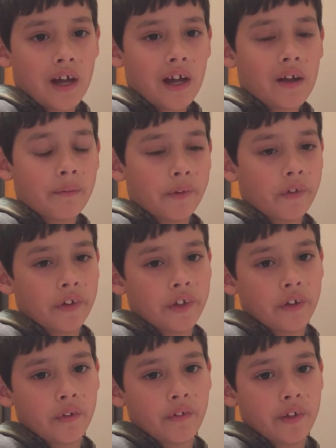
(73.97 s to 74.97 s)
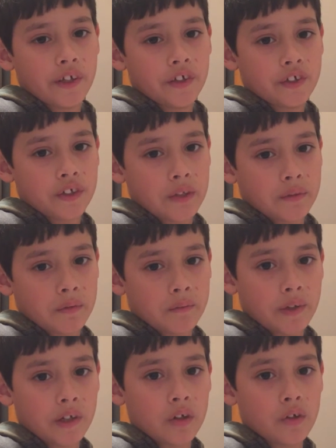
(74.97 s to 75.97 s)
I have really good relationships
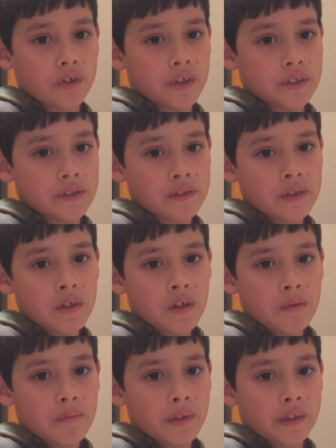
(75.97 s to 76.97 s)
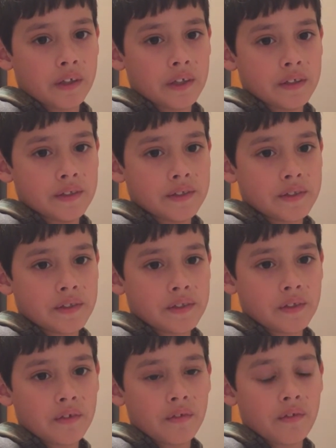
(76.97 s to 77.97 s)
with my coaches
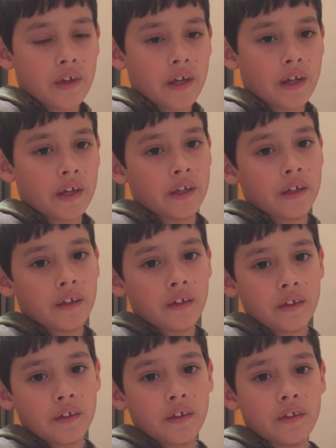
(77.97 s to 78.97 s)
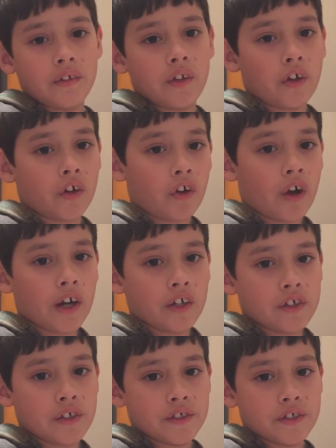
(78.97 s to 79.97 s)
because their
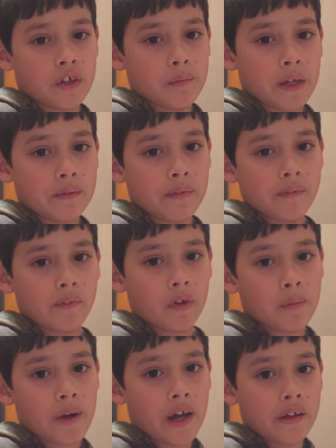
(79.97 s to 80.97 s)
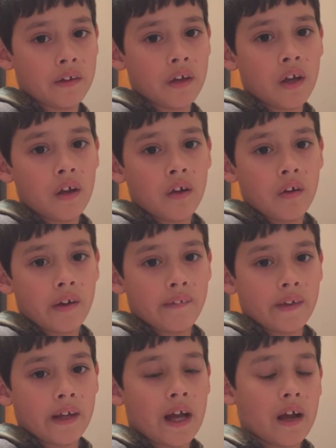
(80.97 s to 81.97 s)
corrections don't make me feel bad, and
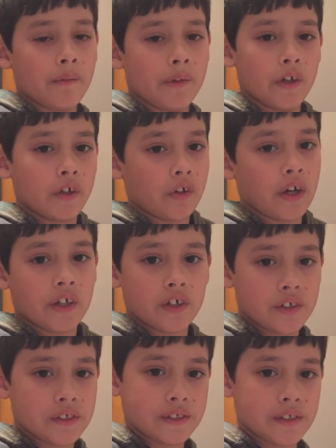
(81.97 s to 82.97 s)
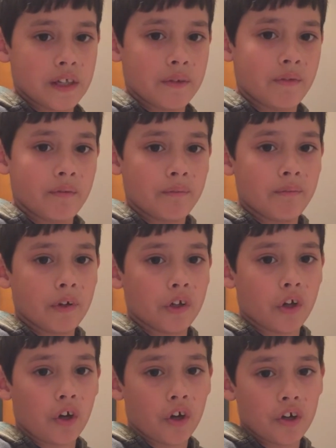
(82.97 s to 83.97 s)
they have good corrections. They
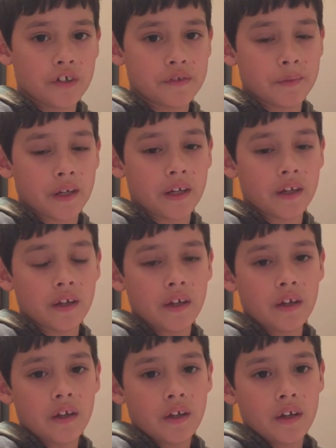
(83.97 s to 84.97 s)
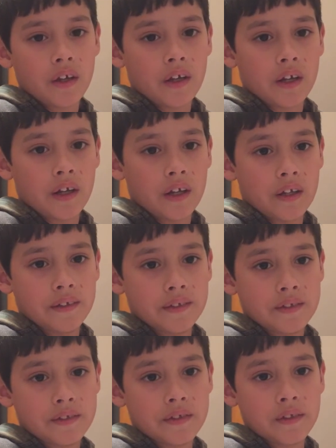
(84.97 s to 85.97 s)
encourage me,
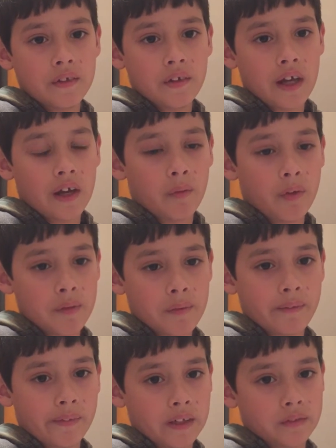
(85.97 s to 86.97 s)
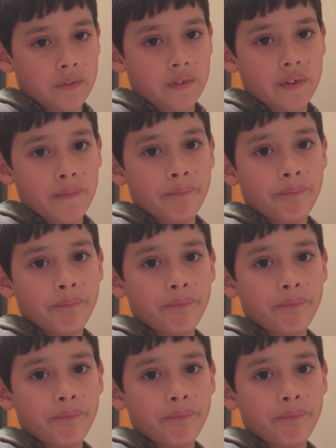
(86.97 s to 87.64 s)
and I want to be friends with them.